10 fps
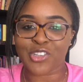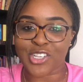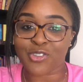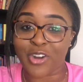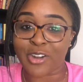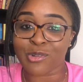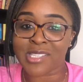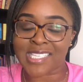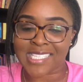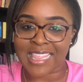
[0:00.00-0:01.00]
just
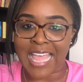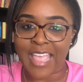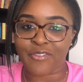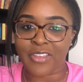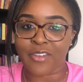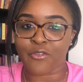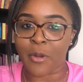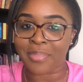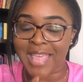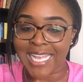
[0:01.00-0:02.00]
chronicles his life
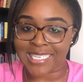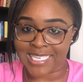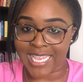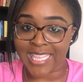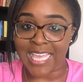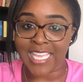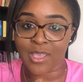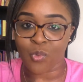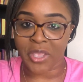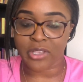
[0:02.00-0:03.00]
from that day that he
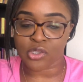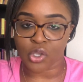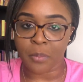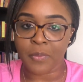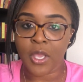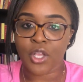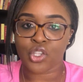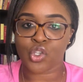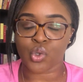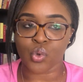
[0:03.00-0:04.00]
wakes up
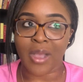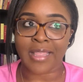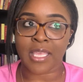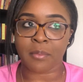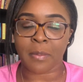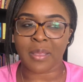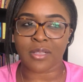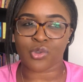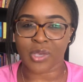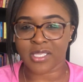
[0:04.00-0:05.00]
to, I think, maybe
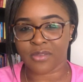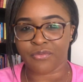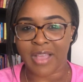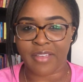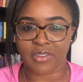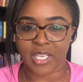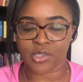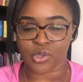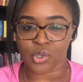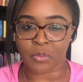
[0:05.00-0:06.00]
twenty-five
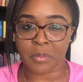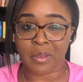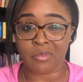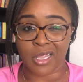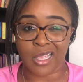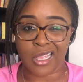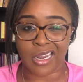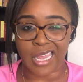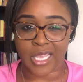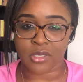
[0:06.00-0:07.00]
days or so, maybe uh,
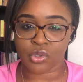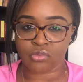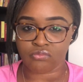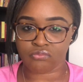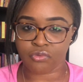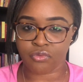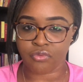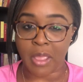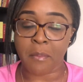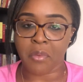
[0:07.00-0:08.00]
like
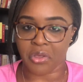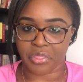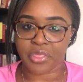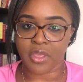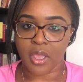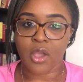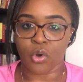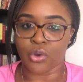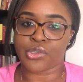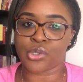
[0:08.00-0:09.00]
a month
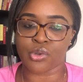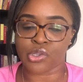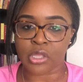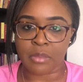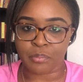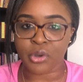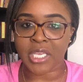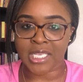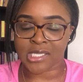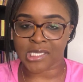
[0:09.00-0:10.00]
or so. So the
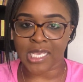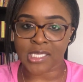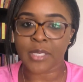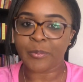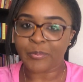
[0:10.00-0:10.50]
book is set